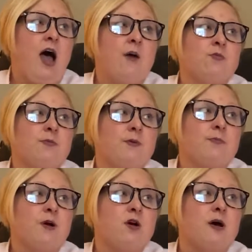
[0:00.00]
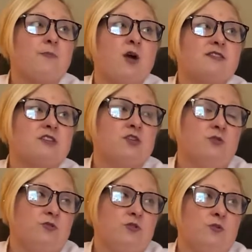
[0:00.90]
I will
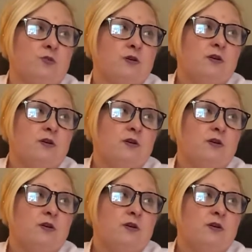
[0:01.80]
prosecute you.